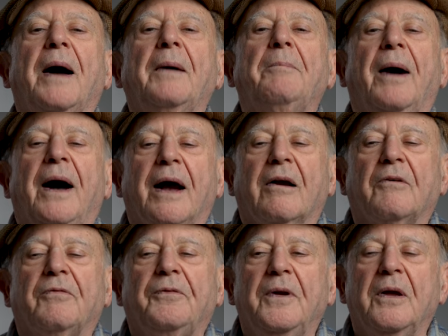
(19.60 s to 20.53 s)
my
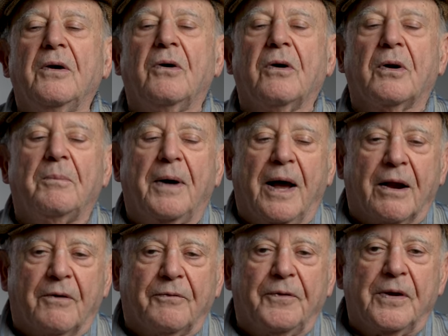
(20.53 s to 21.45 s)
biography,
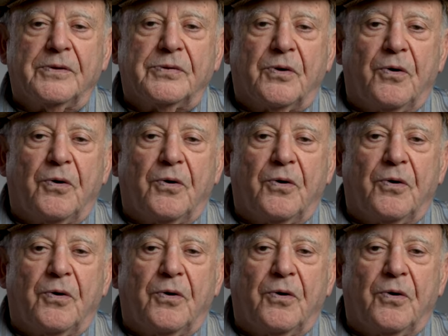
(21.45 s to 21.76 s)
autobiography. It's